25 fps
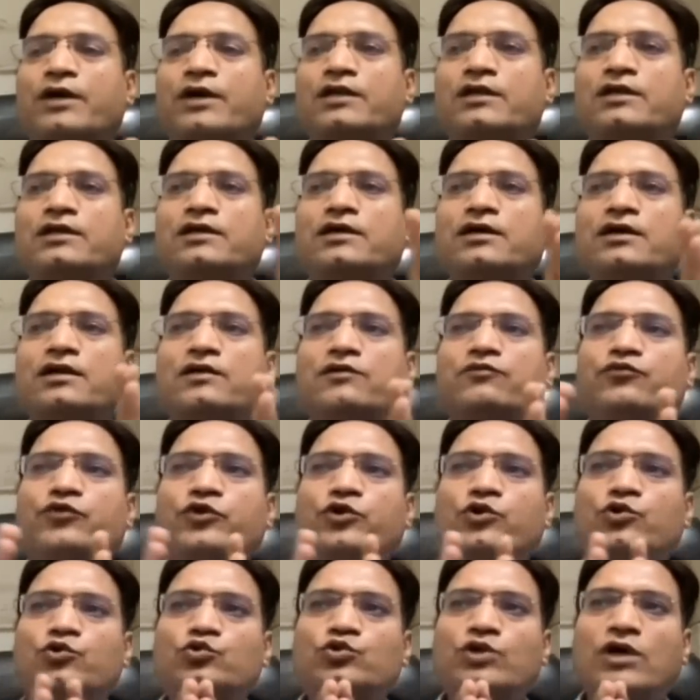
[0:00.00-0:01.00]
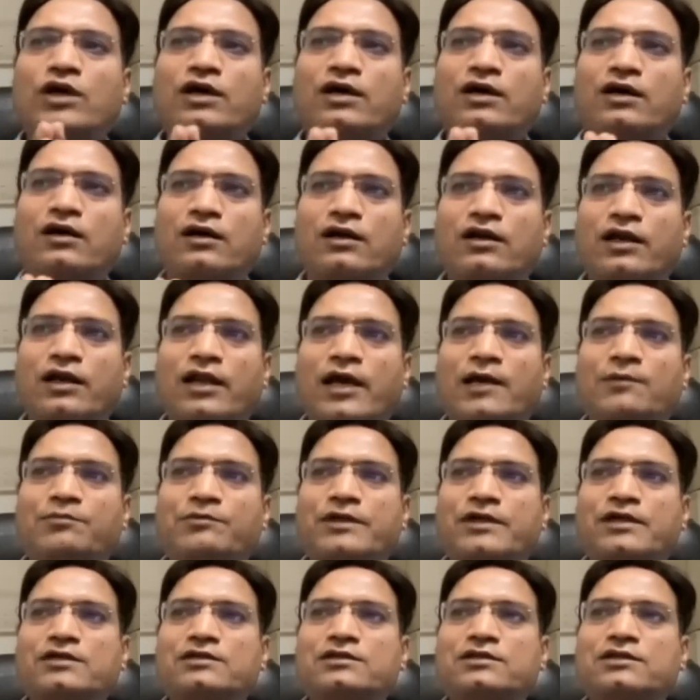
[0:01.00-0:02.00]
But here if we do the
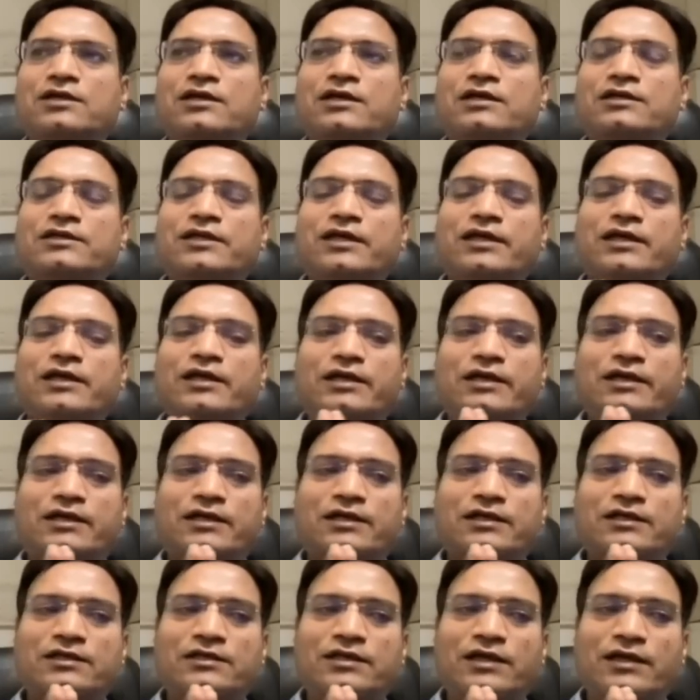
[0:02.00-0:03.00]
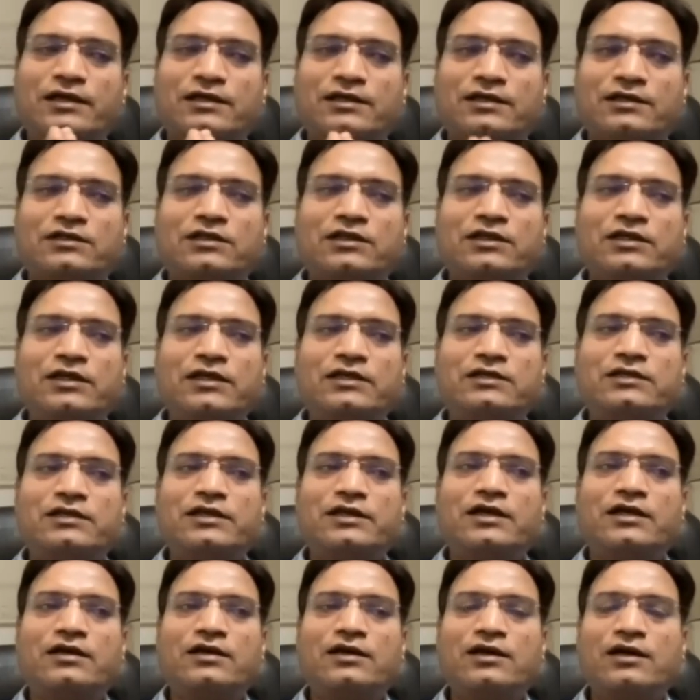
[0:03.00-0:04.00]
lab test, there is decrease in the T three
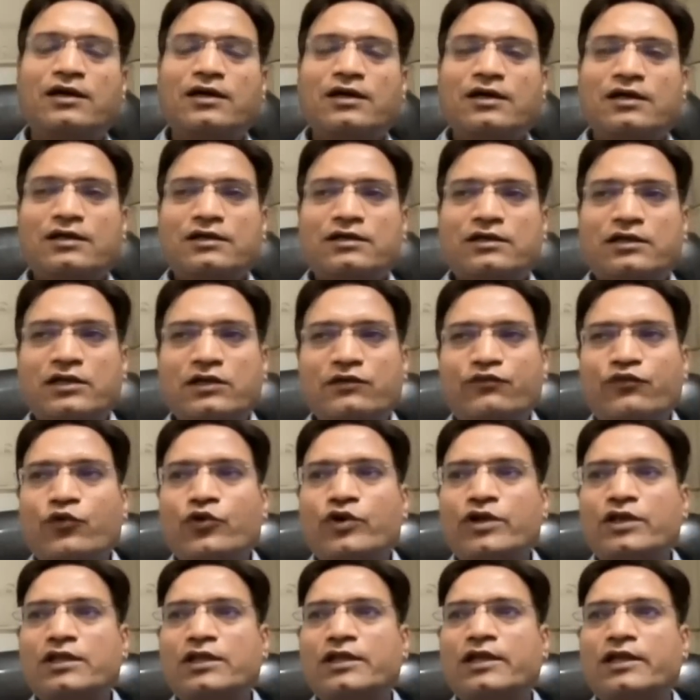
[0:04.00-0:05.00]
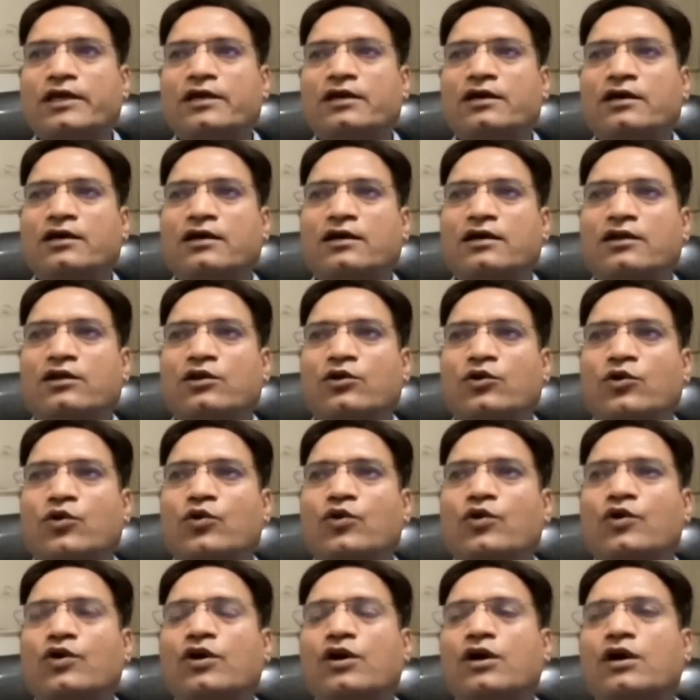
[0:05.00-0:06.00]
there, T four is
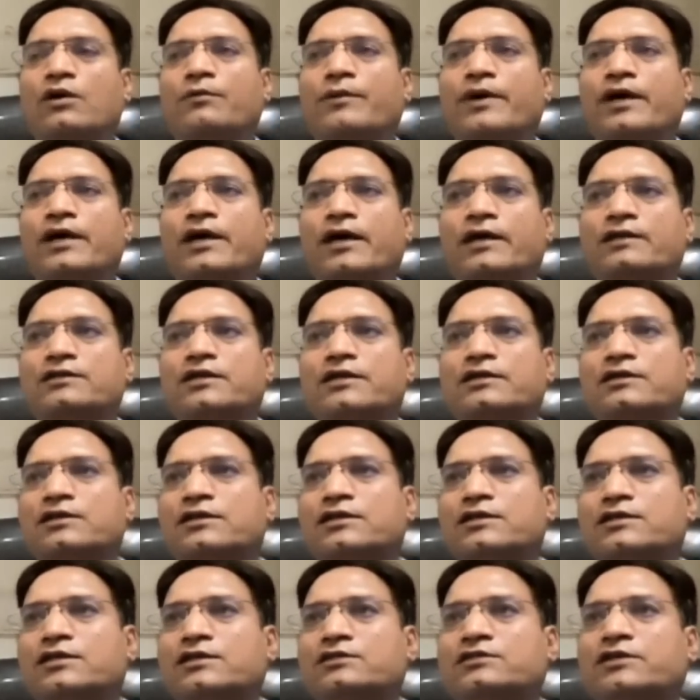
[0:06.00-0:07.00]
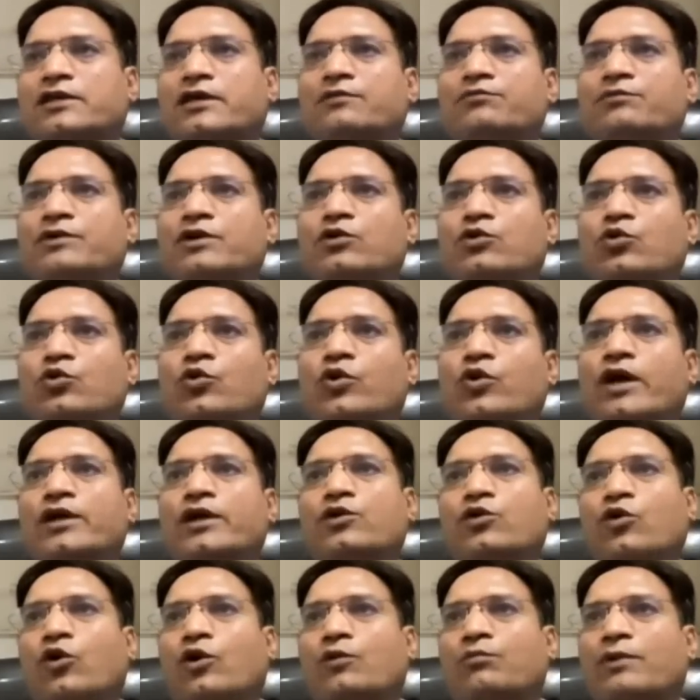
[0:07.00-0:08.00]
low, and the T S H can be low
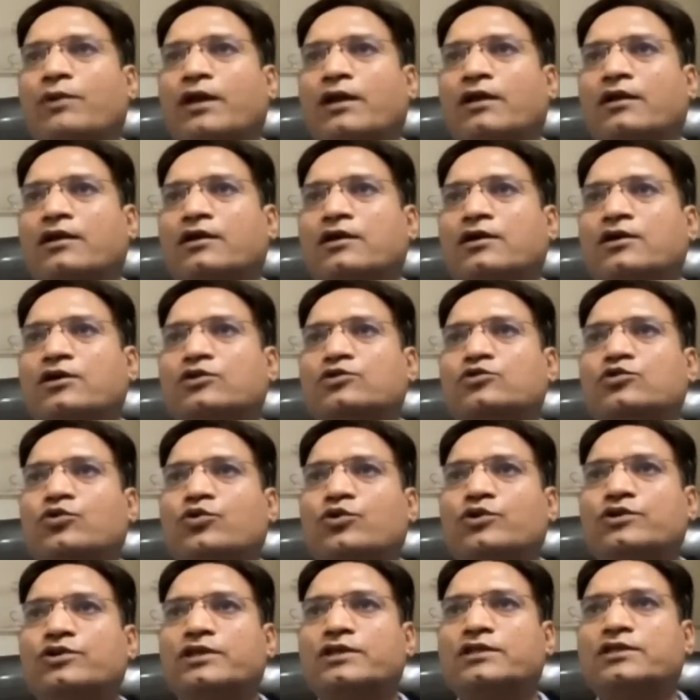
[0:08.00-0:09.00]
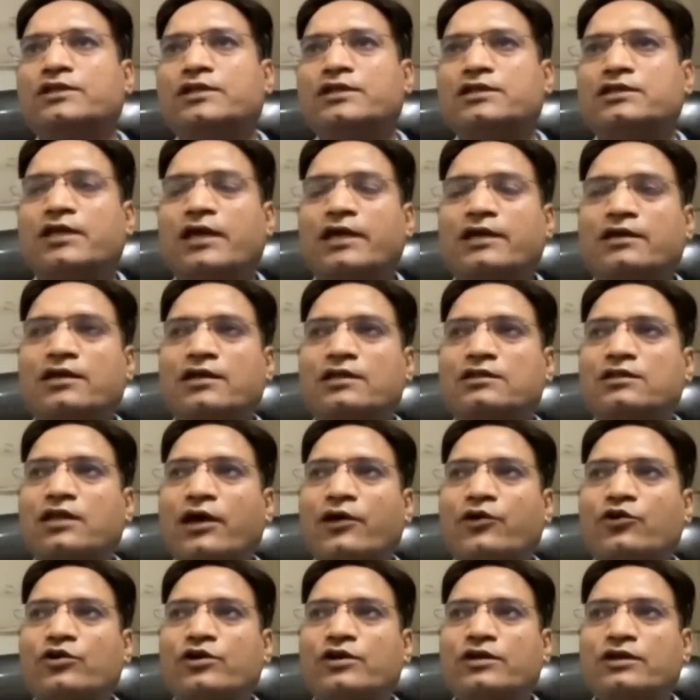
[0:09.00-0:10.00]
and normal. So this is a central
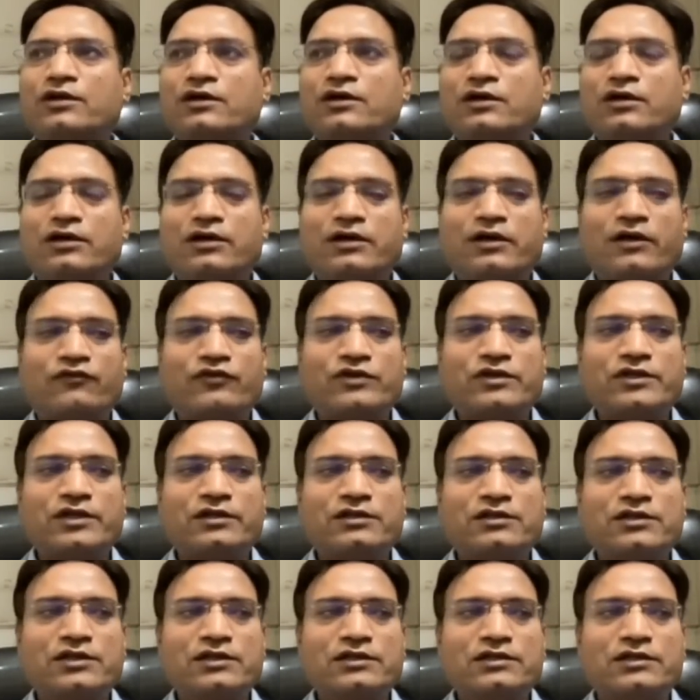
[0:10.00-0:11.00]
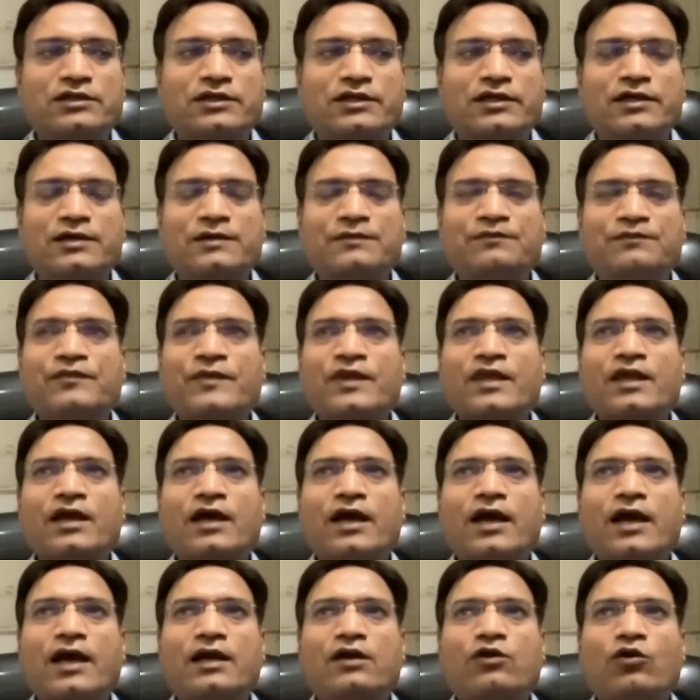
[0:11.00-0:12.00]
thyroid uh, deficiency is there,
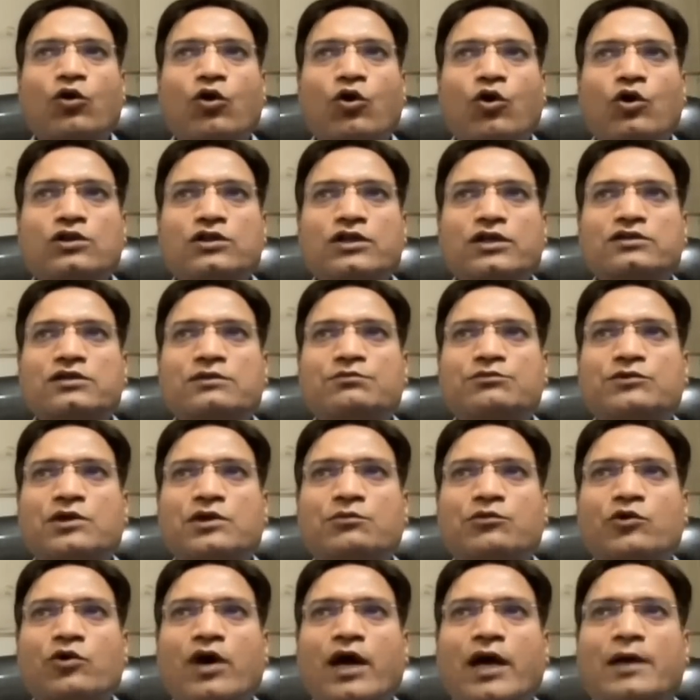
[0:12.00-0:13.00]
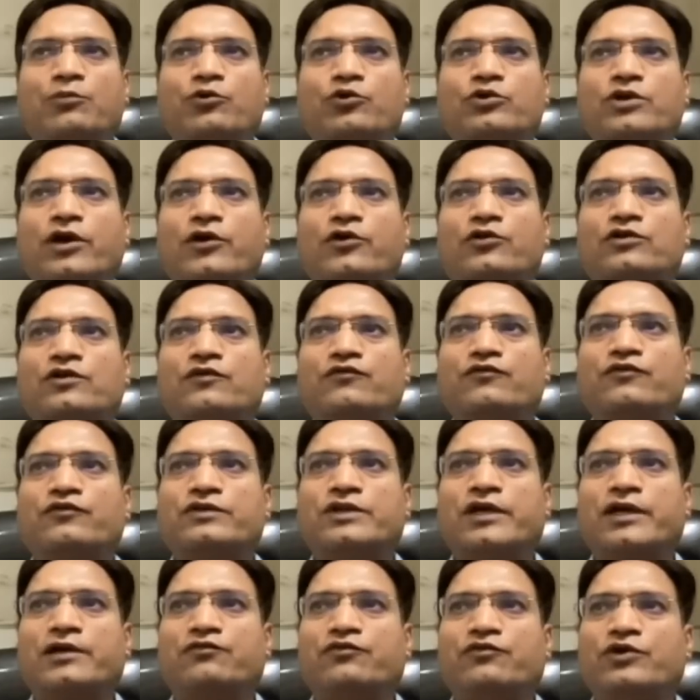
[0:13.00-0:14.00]
and all the symptoms of
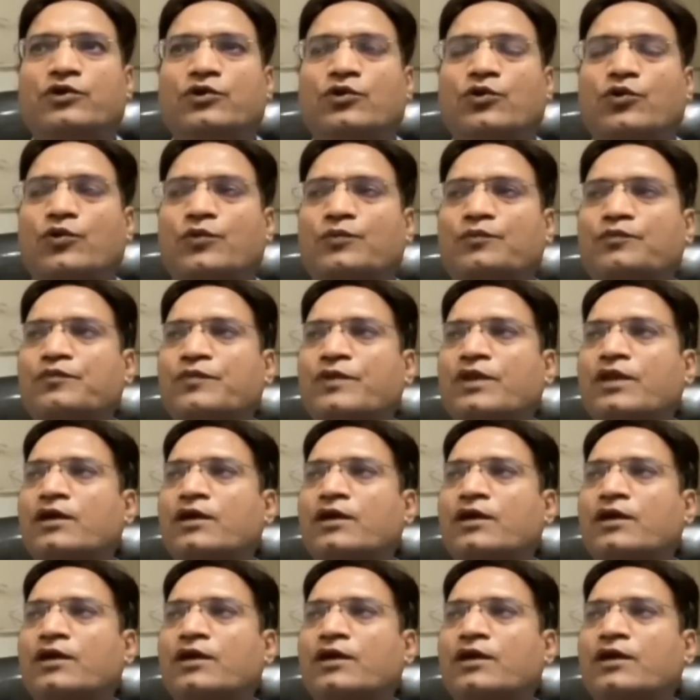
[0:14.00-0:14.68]
hypothyroidism that we know.